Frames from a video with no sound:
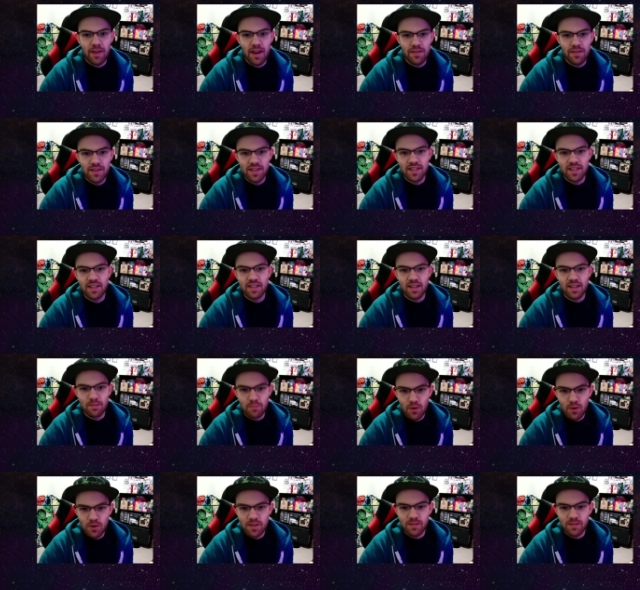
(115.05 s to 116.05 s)
and this is the
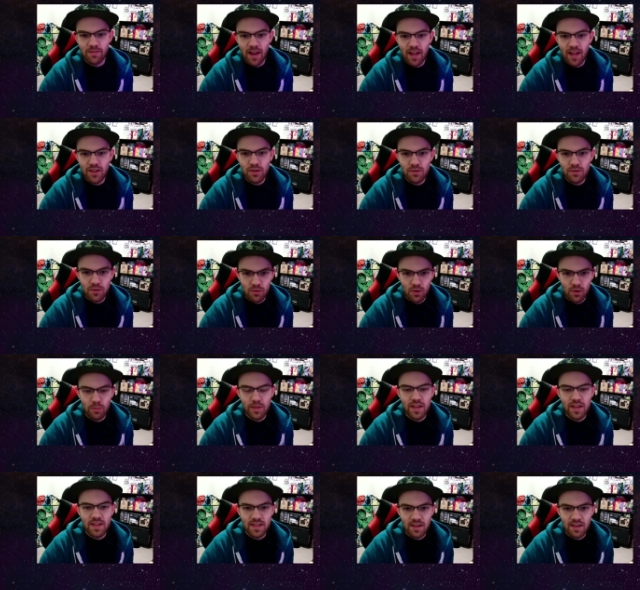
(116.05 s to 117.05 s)
most value
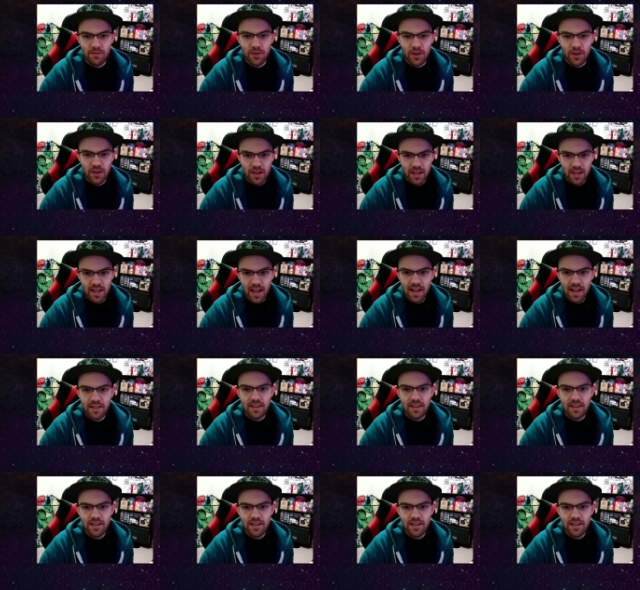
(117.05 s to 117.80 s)
Scorpion's ever going to get,